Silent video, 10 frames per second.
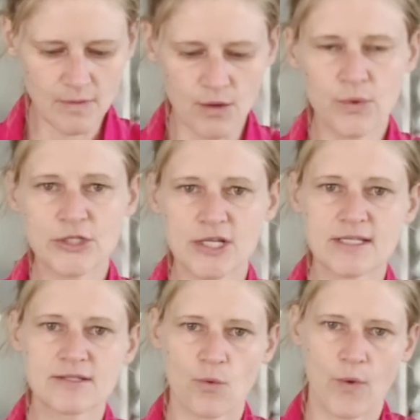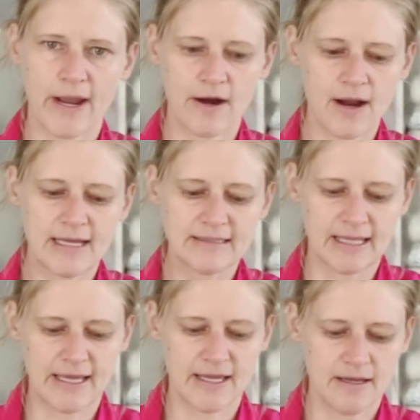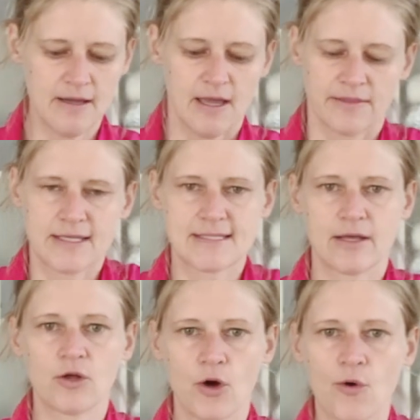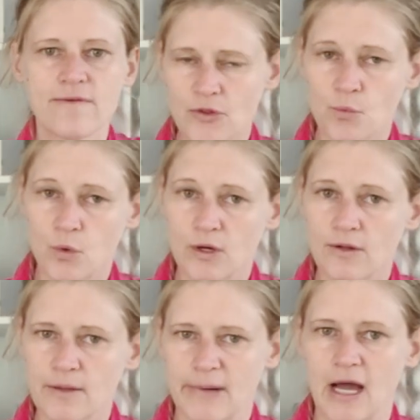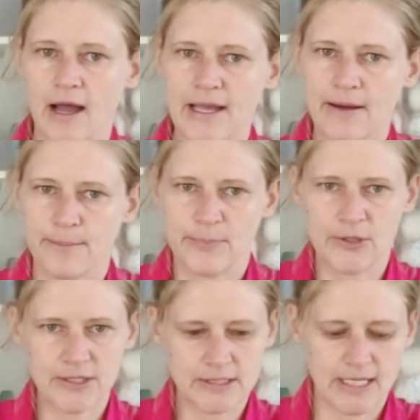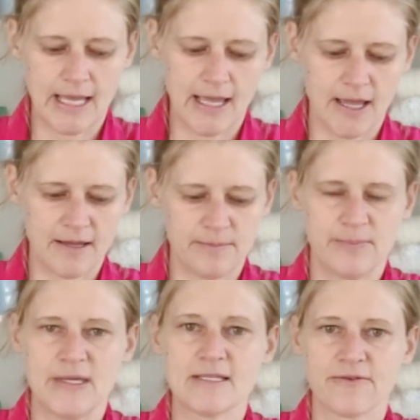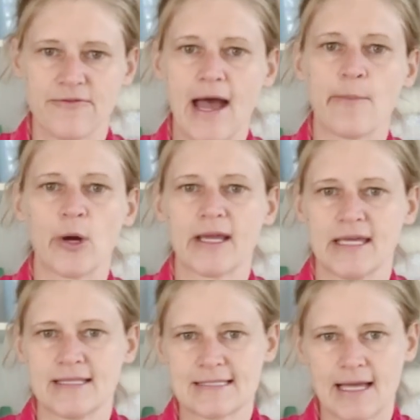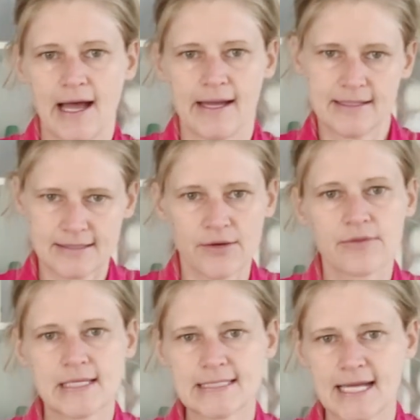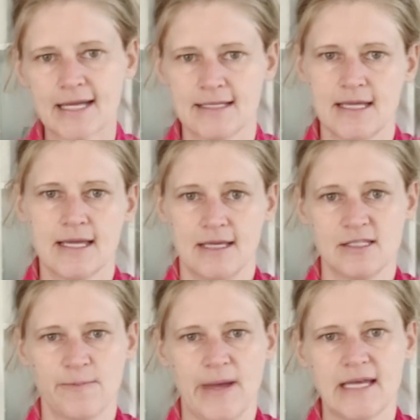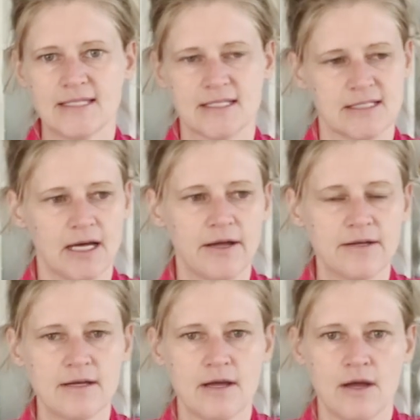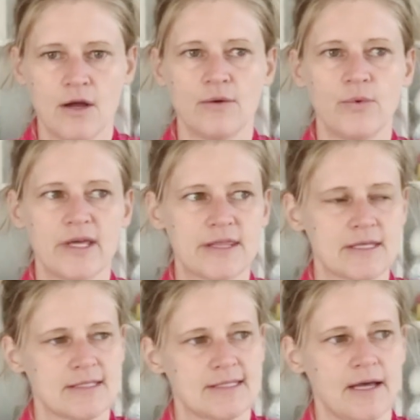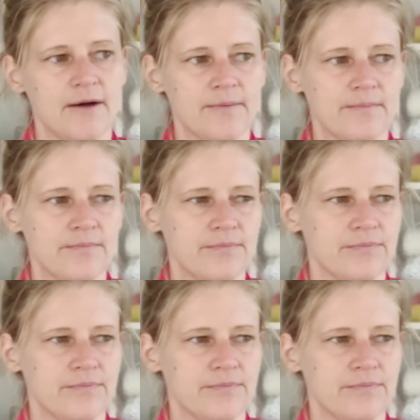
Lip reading: which is where I lay the silk over the wool, but I put a piece of fabric inside. So this technique is best done with some